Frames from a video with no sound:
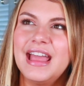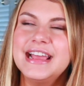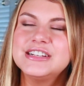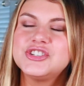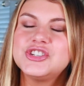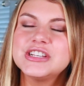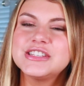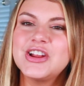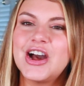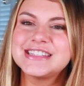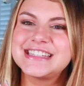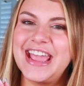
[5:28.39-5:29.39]
it's just
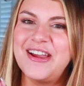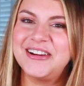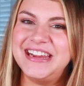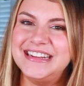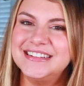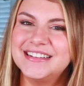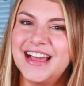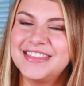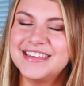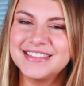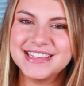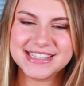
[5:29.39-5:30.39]
not scary. I
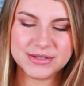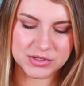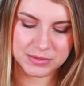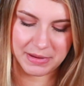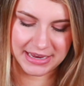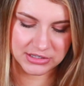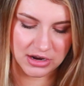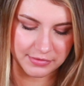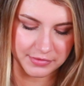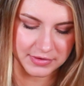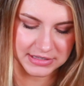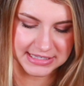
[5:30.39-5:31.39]
think this was based off
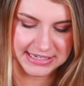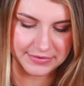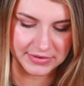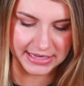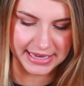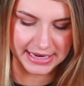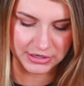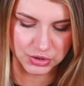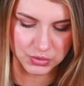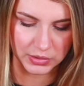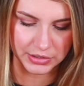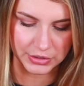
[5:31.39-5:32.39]
of a Stephen King
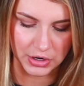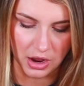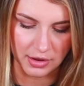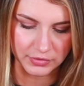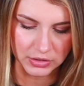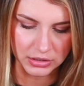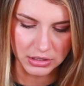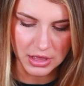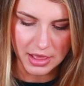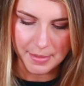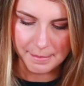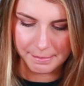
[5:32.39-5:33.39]
short novel,
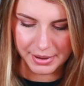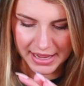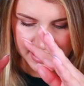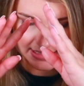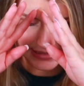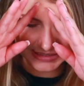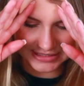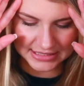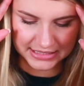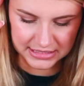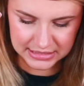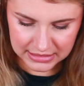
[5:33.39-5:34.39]

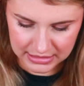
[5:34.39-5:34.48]
but